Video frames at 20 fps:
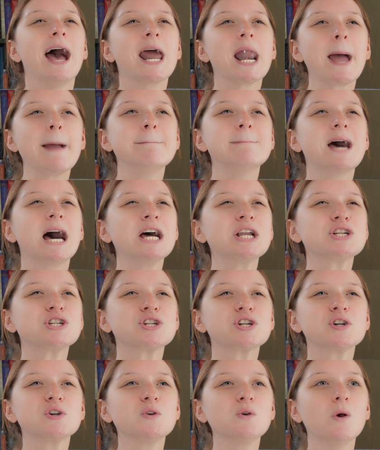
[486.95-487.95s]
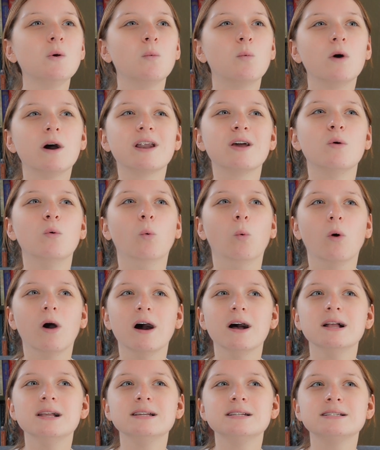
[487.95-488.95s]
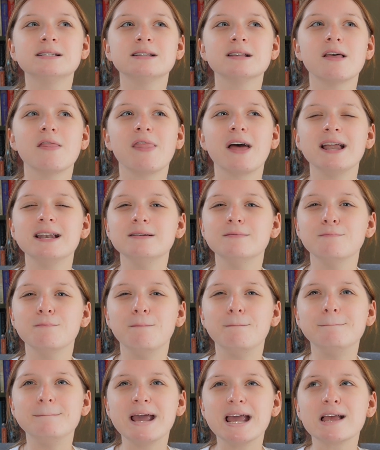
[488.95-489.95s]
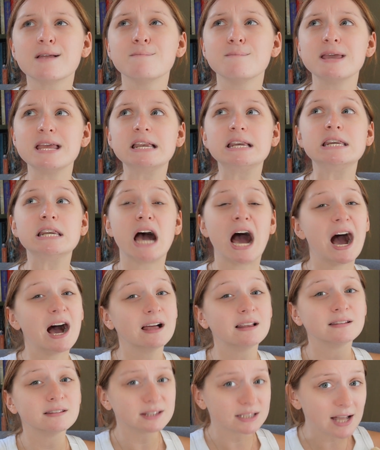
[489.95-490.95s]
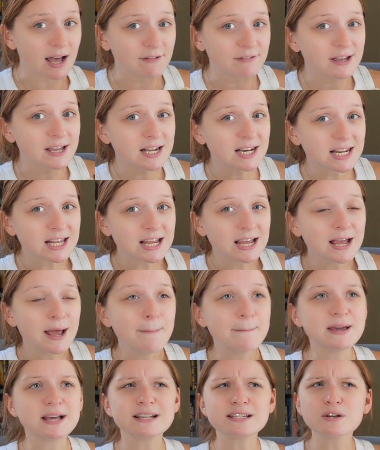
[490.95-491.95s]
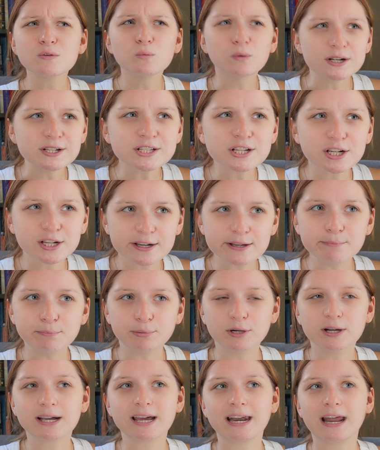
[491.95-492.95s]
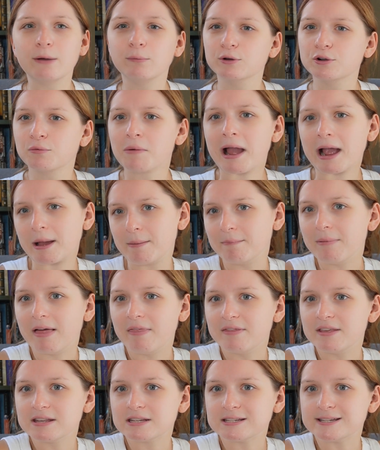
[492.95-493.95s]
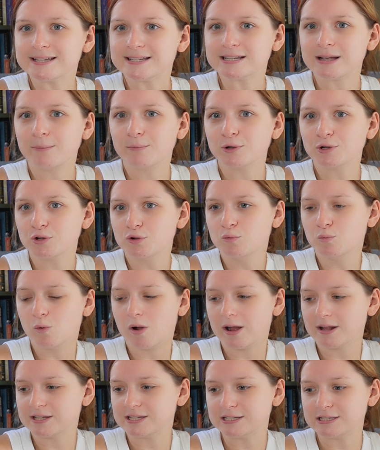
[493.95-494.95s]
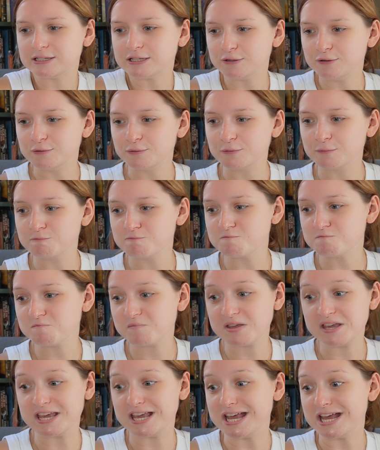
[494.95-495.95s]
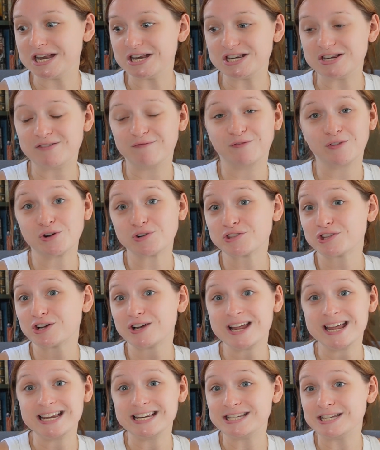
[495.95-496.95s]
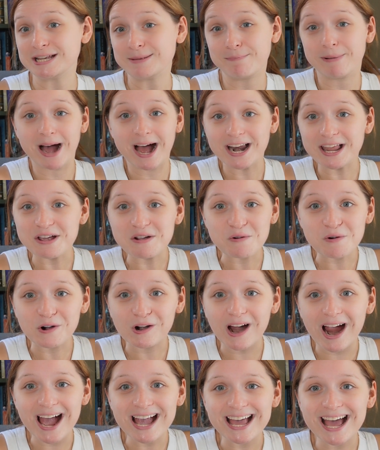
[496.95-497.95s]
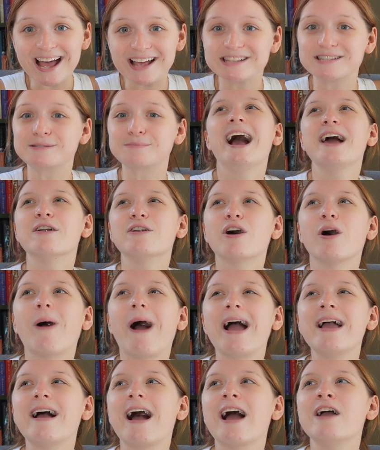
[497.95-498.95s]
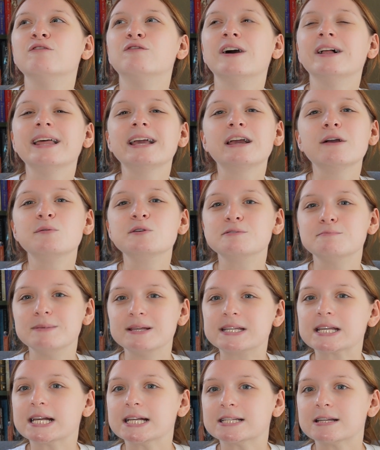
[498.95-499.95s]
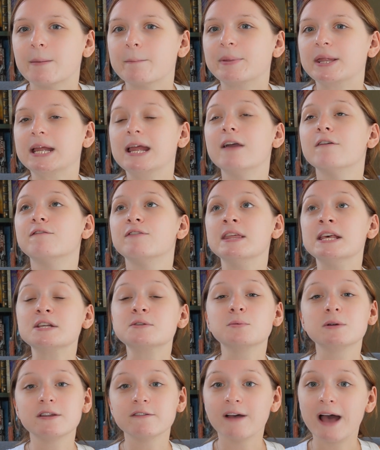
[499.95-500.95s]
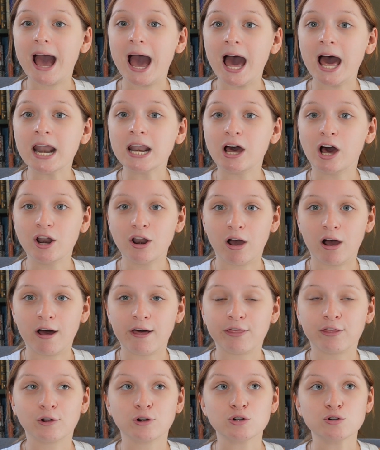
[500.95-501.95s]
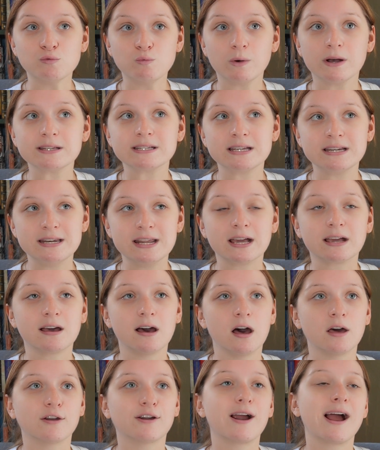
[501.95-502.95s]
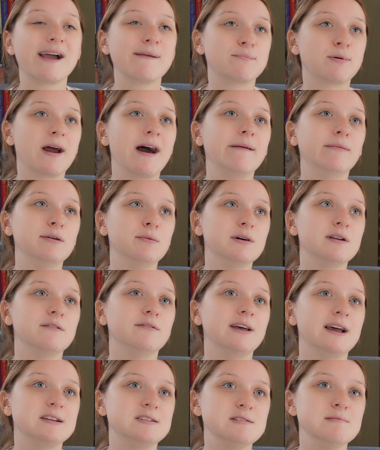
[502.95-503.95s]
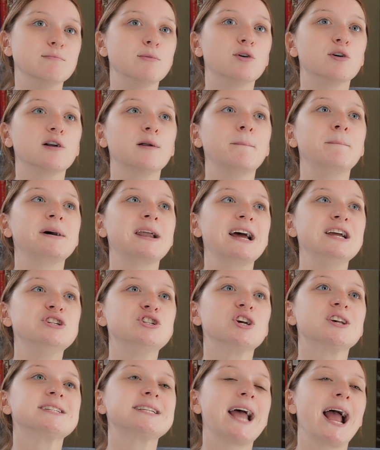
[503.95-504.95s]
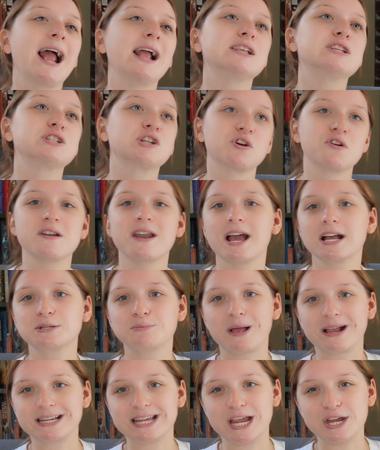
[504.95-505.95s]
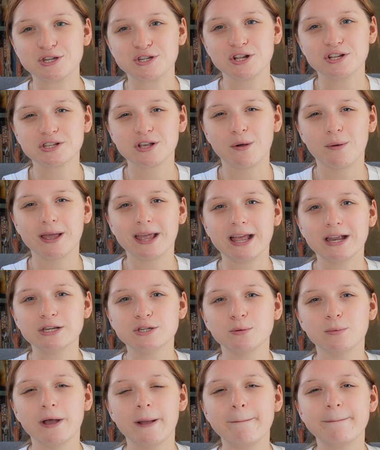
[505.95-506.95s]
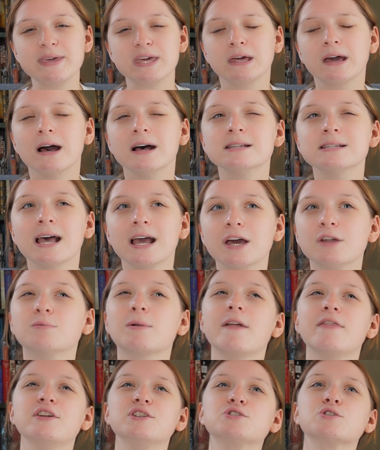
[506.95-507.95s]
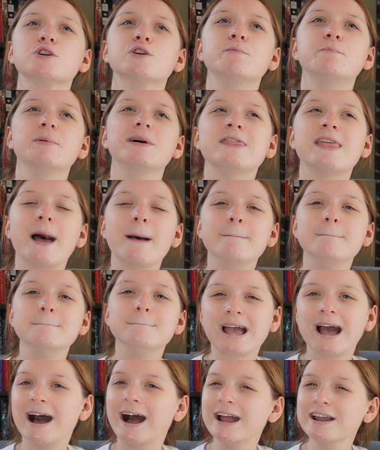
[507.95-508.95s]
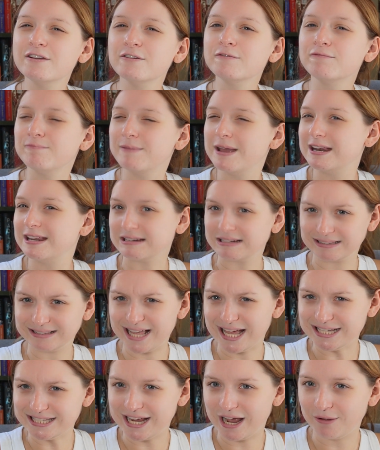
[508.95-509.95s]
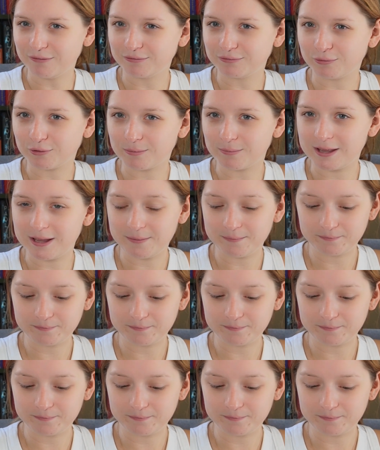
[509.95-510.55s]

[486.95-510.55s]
And I'm not sure what it was that made me not love it, because it was a good book and I would recommend this to someone who wants to get further into body horror, I guess. I don't know, I felt like it was missing something. If this would have had an author who wasn't Nick Cutter, I probably would have liked it more, but I just had certain expectations going into it because I had read The Troop that kind of made it a letdown for me.